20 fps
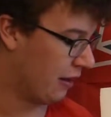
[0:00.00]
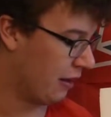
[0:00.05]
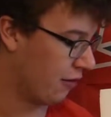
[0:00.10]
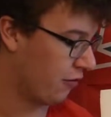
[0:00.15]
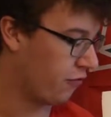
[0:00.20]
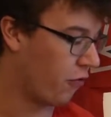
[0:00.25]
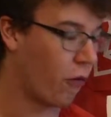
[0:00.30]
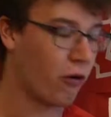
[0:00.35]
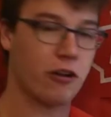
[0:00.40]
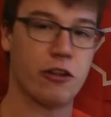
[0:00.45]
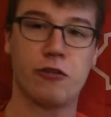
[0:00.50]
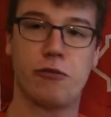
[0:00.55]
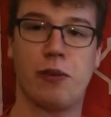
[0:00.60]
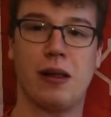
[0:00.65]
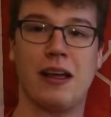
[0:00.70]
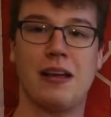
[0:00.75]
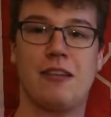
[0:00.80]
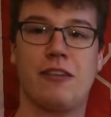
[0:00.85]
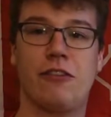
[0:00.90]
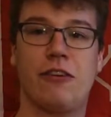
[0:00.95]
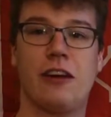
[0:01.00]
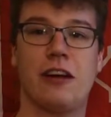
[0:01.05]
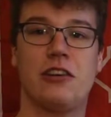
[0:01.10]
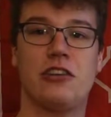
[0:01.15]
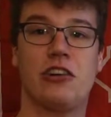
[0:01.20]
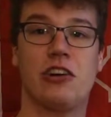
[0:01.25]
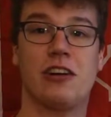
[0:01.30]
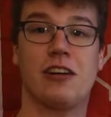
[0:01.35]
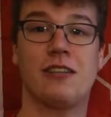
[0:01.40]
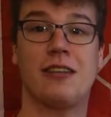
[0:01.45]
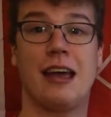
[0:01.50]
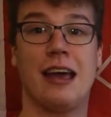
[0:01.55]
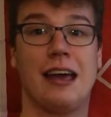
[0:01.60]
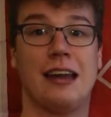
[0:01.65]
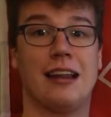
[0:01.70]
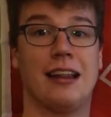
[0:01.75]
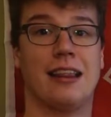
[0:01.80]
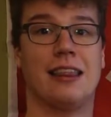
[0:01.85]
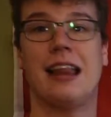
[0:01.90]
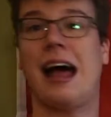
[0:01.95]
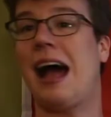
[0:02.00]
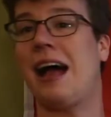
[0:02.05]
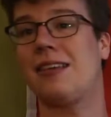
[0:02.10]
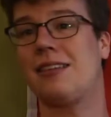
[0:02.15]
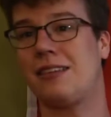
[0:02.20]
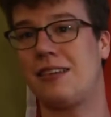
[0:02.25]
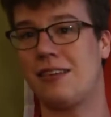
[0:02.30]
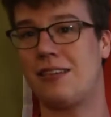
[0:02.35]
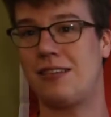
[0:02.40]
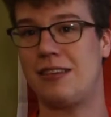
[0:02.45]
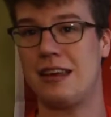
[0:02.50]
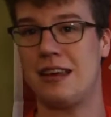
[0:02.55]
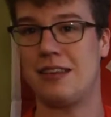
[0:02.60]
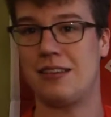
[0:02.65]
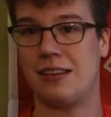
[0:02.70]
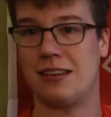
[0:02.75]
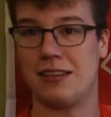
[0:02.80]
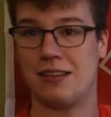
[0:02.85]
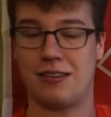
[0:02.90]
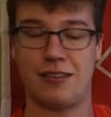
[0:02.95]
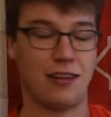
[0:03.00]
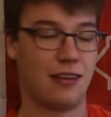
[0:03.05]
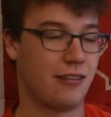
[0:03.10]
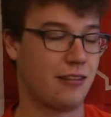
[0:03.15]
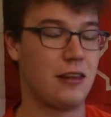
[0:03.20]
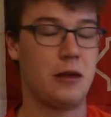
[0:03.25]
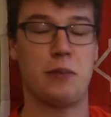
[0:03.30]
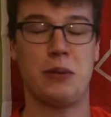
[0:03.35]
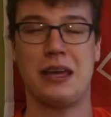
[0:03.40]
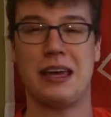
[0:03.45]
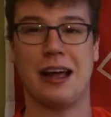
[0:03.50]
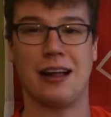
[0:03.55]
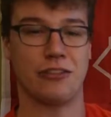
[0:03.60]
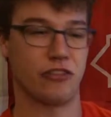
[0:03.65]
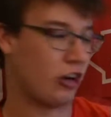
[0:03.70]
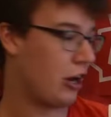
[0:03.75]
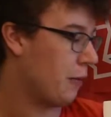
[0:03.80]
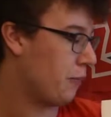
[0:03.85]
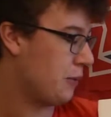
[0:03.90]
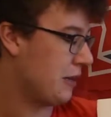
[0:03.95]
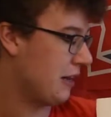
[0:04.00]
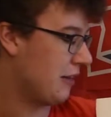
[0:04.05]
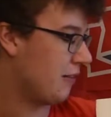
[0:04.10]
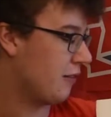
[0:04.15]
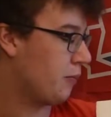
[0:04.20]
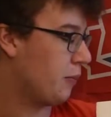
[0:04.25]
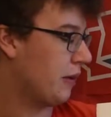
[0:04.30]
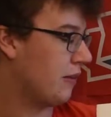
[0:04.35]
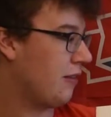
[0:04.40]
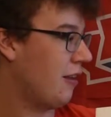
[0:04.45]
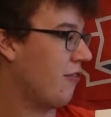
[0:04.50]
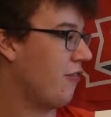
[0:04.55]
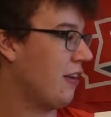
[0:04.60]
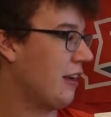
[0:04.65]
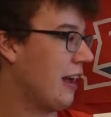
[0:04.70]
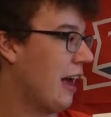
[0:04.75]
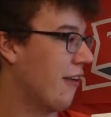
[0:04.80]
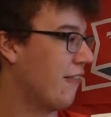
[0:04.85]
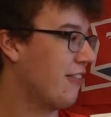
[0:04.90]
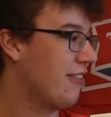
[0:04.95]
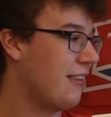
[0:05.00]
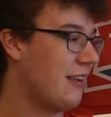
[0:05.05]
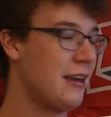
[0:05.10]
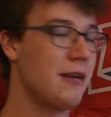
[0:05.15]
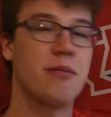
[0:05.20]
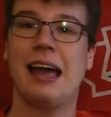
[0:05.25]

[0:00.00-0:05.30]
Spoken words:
4th place finishers and last season's CPL champions Pacific FC.